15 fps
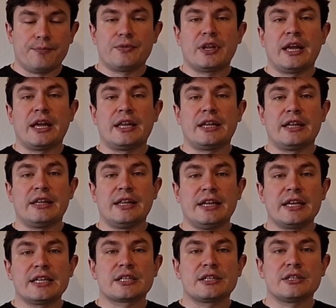And the
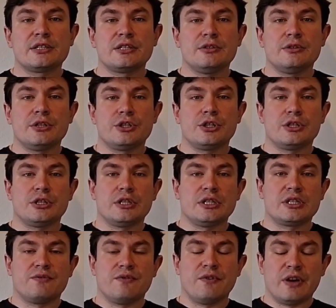next continuation
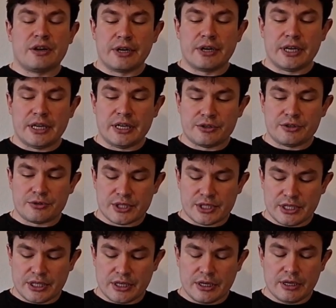is very
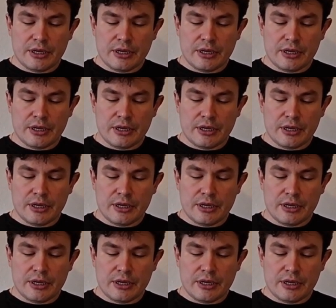interesting.